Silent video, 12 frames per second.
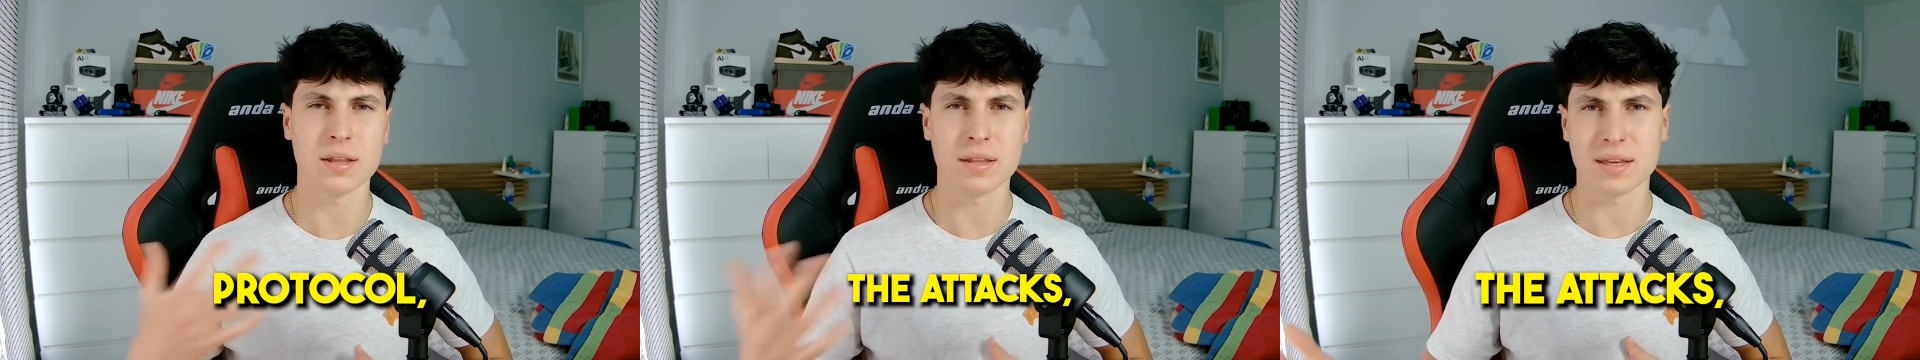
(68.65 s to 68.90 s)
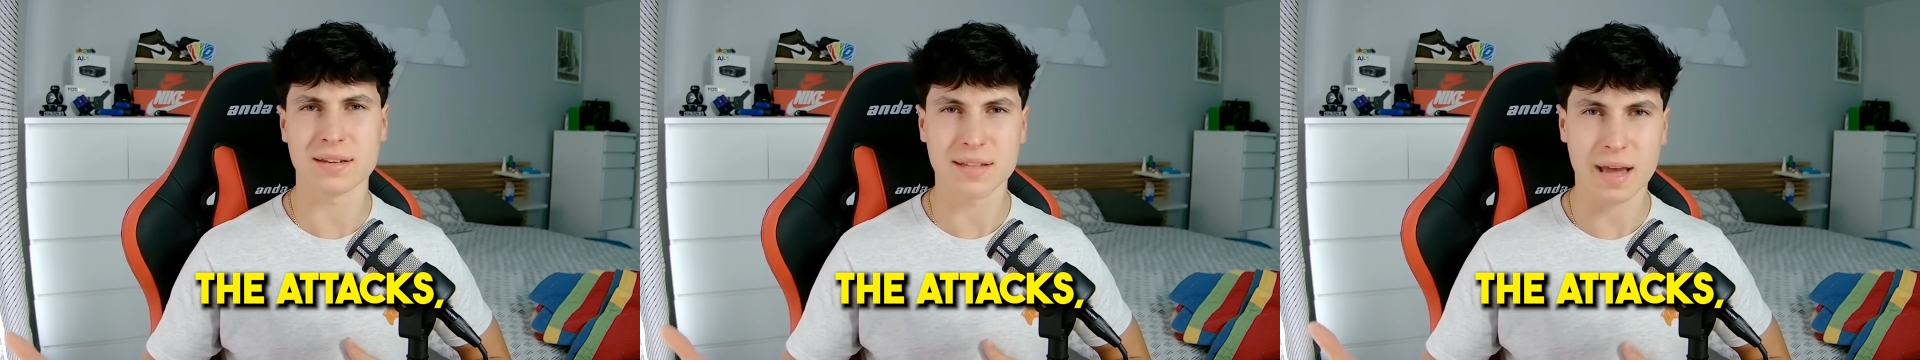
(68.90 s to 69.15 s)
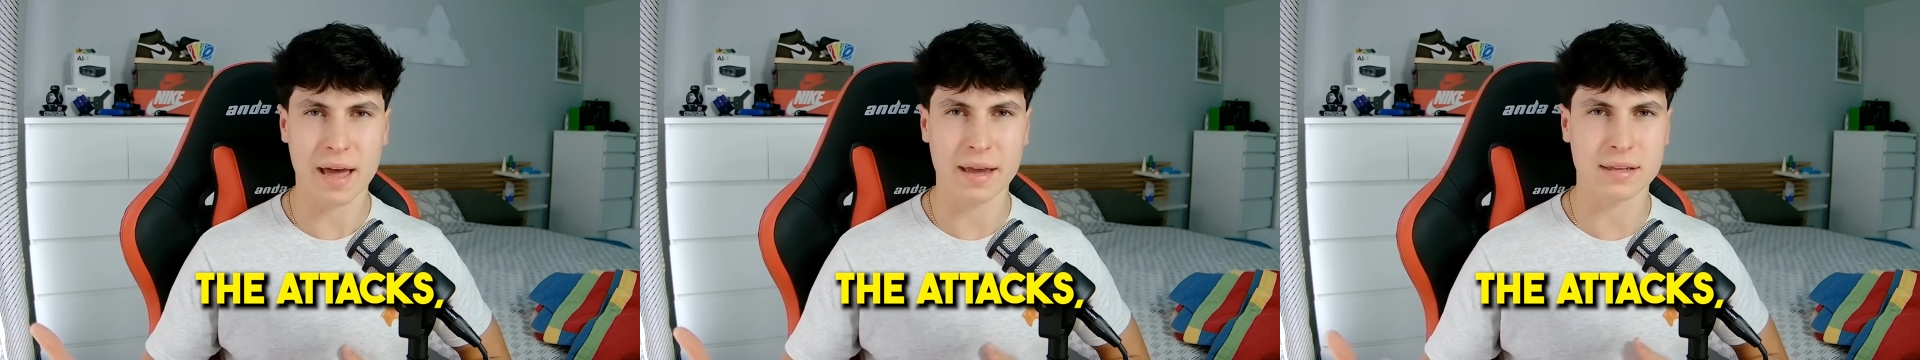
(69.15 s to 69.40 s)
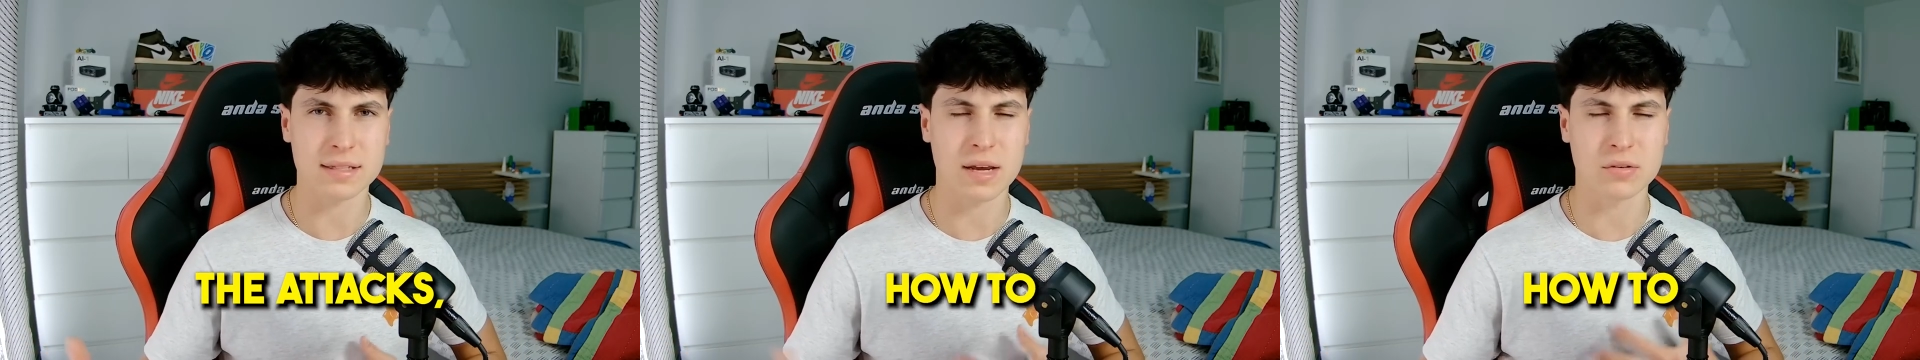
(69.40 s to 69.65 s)
the
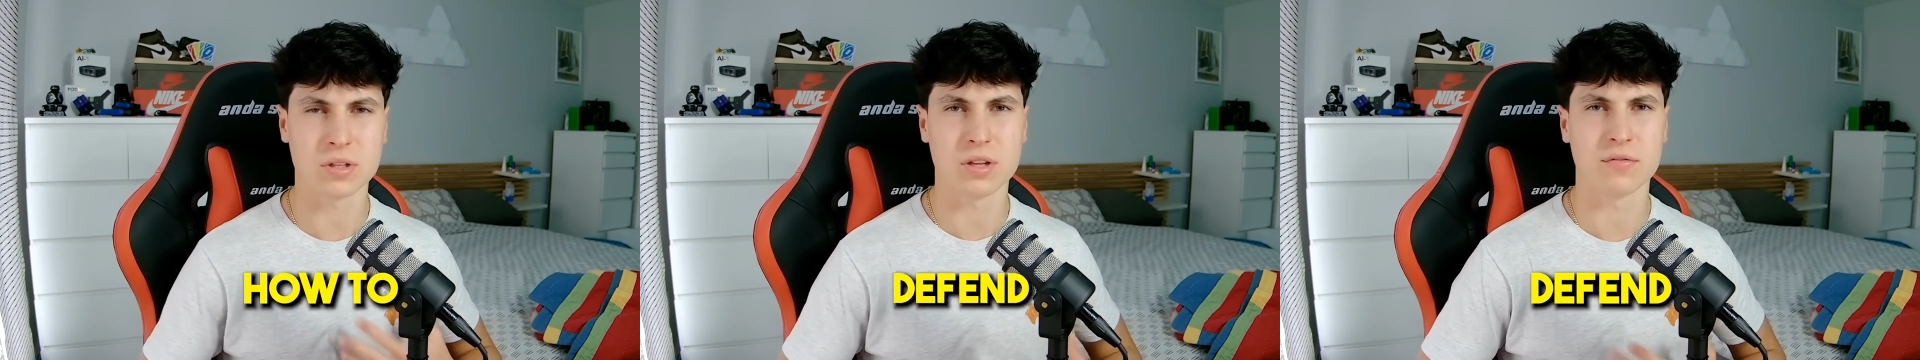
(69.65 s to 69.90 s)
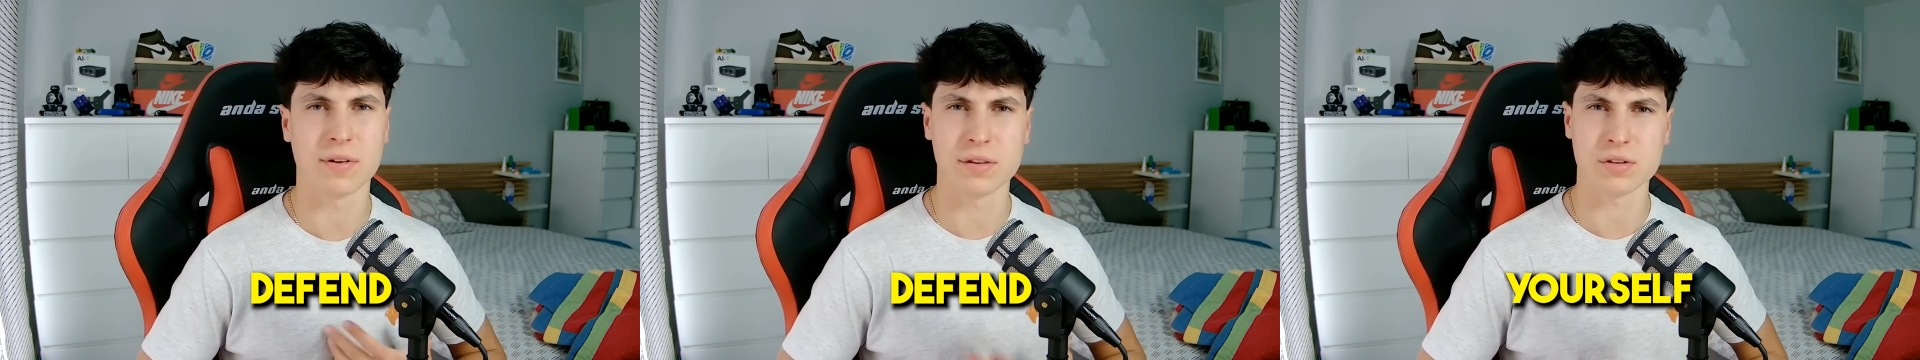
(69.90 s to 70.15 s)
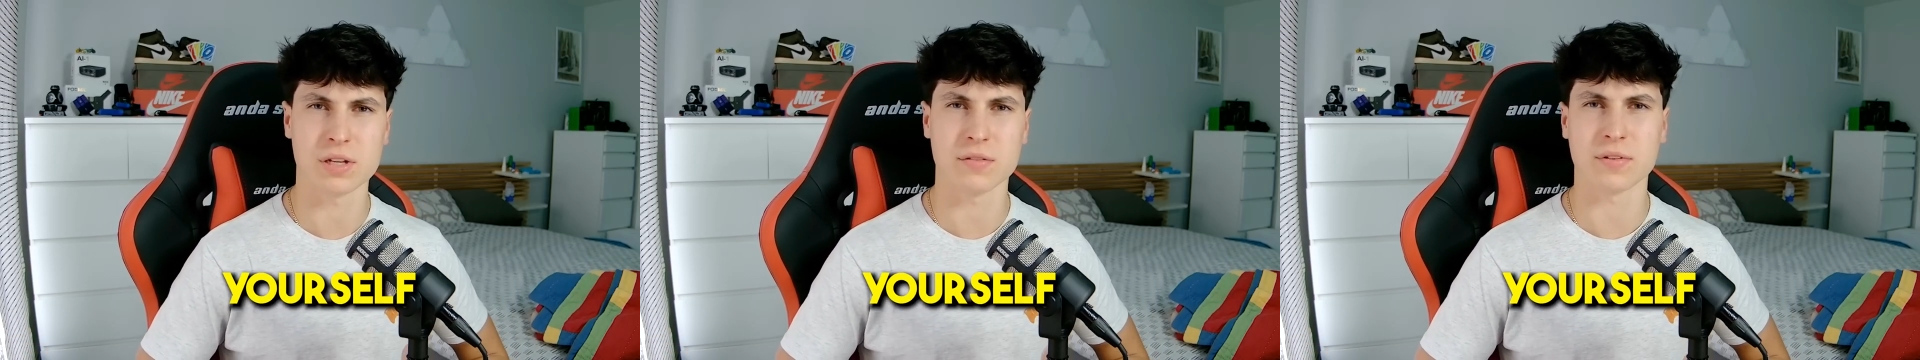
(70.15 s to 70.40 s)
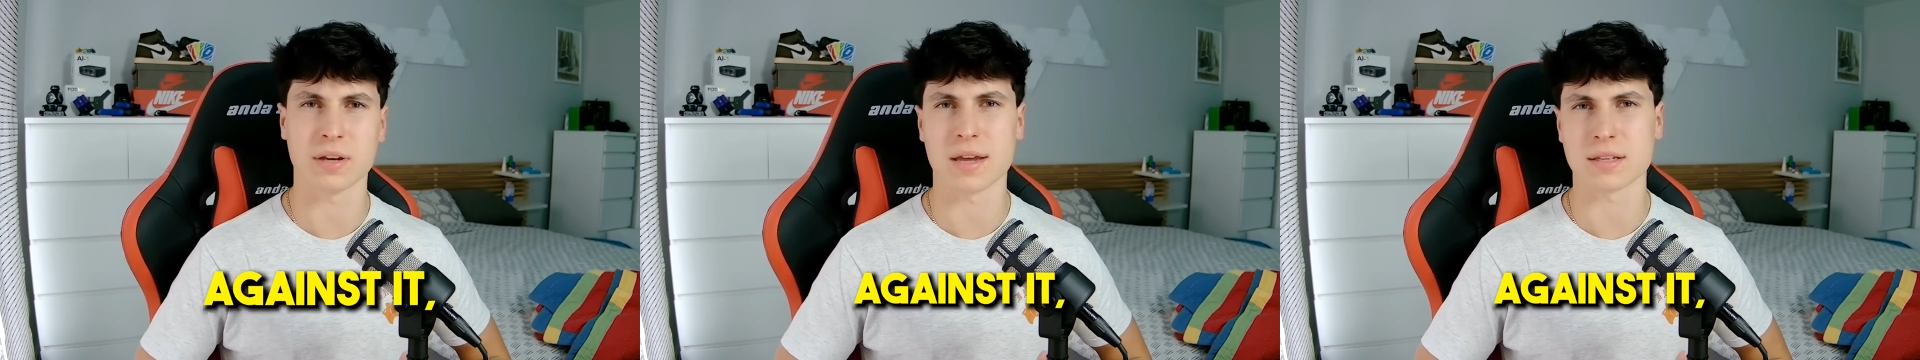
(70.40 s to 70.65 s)
attacks, how to defend
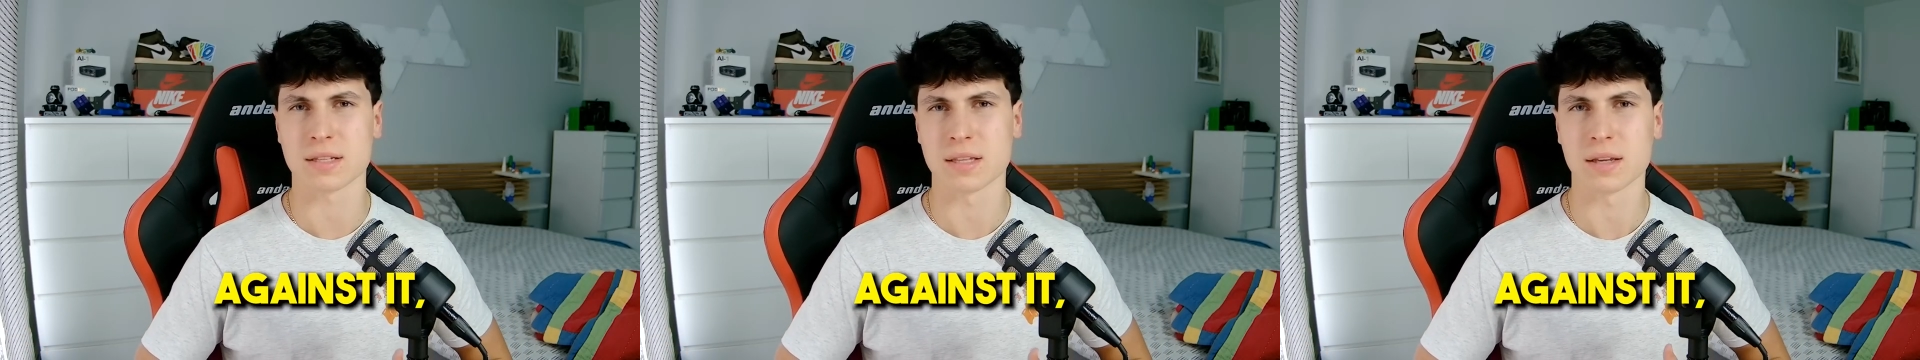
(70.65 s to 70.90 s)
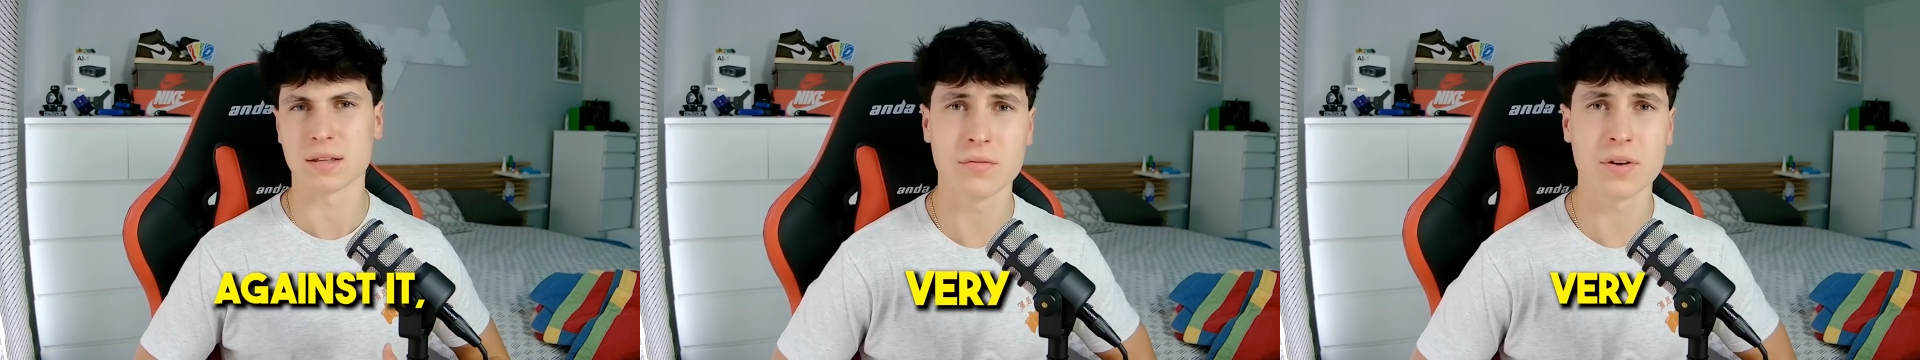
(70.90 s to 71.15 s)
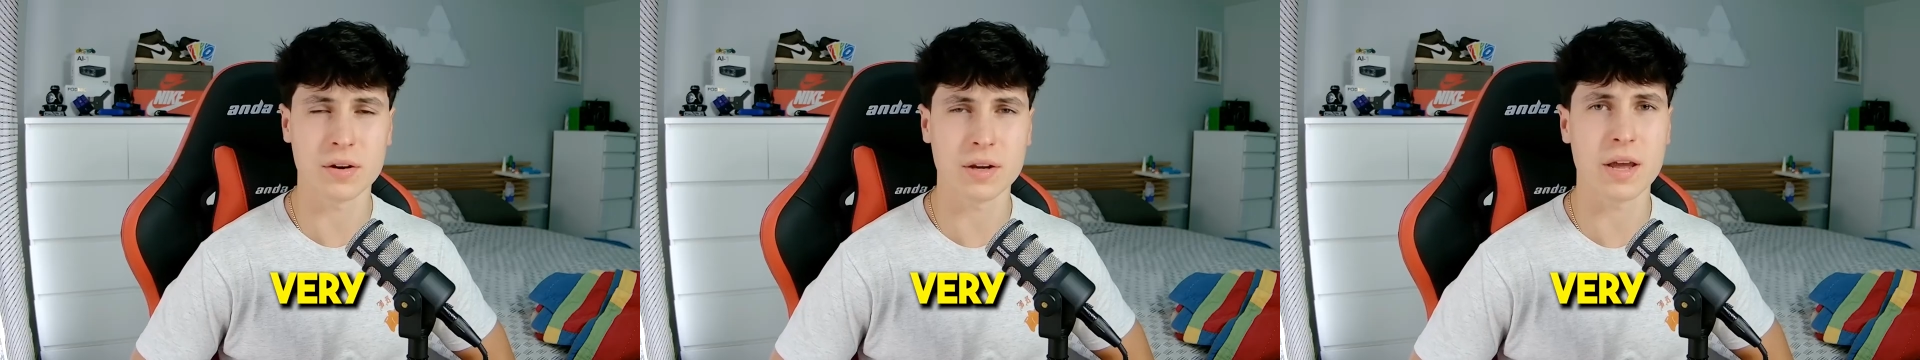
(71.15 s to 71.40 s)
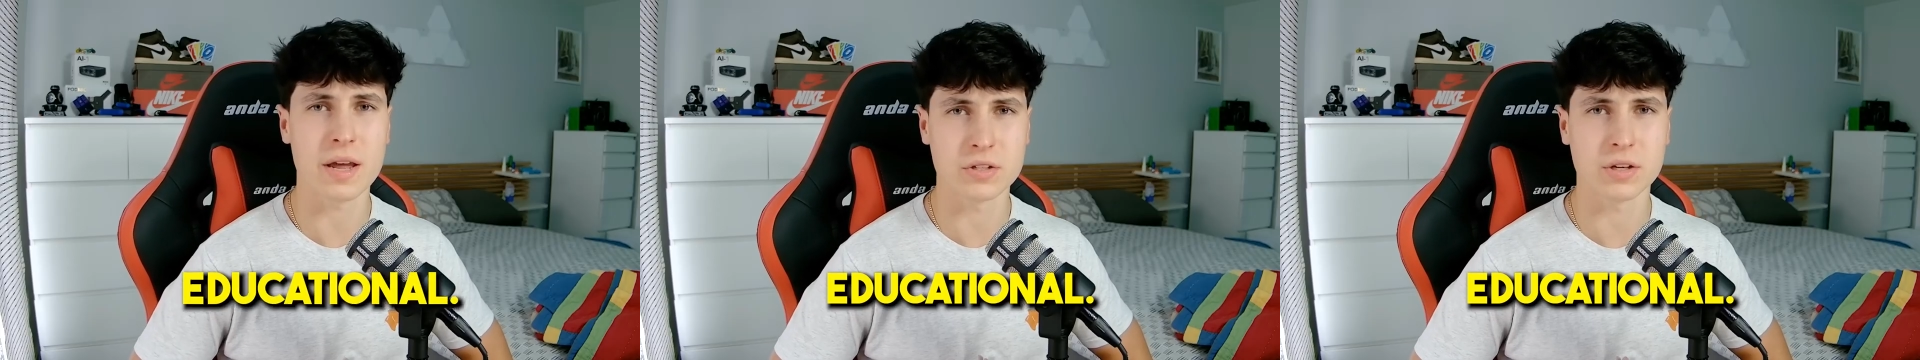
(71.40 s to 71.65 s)
yourself against it.
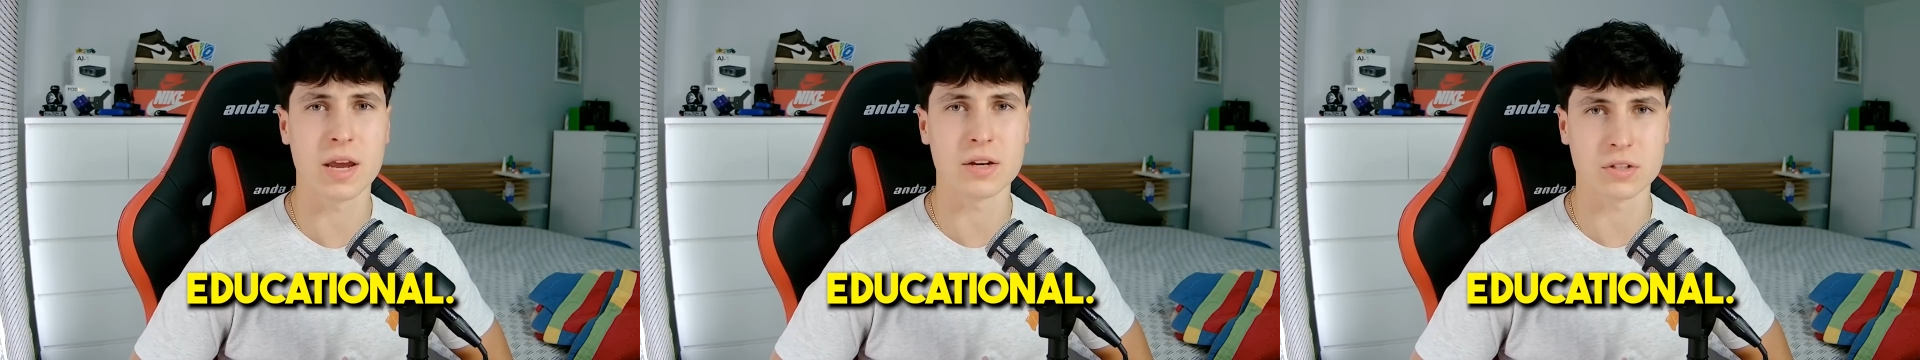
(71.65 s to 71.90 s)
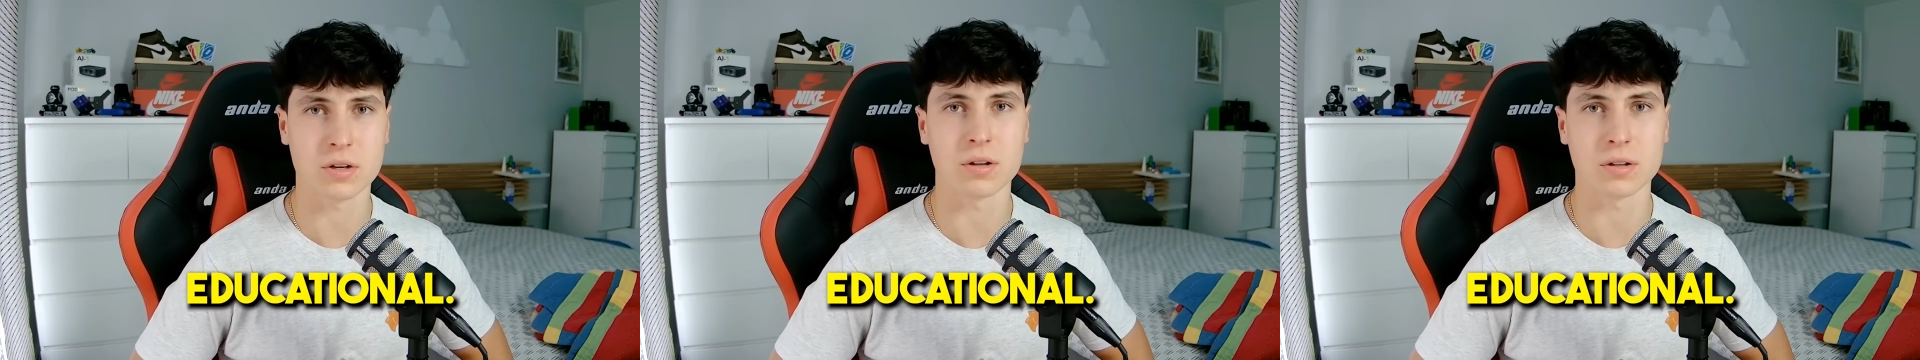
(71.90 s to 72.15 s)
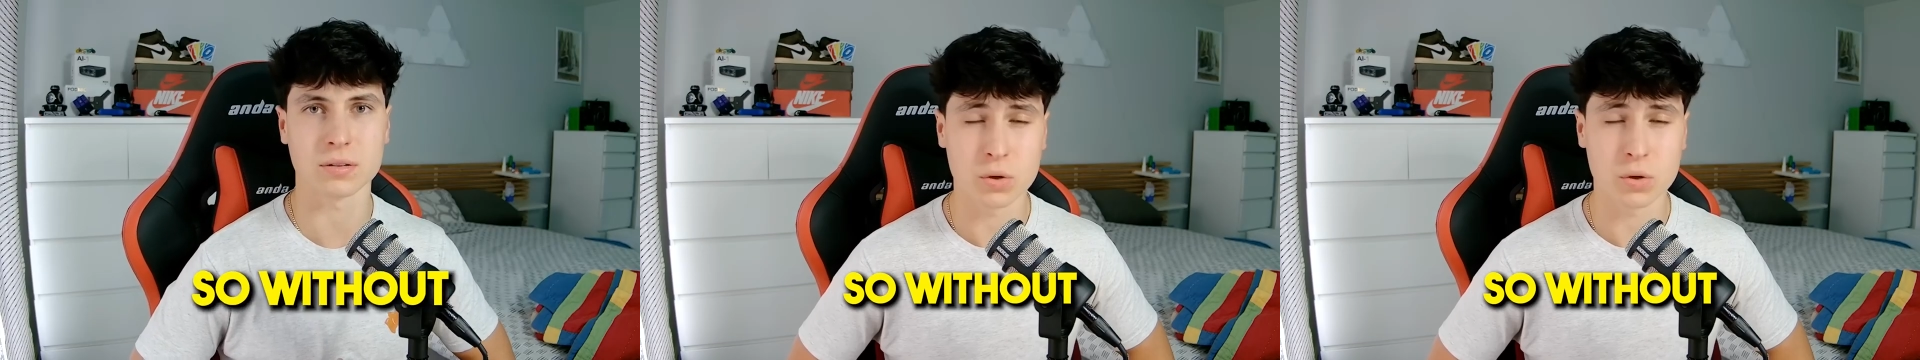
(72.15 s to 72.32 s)
Very educational.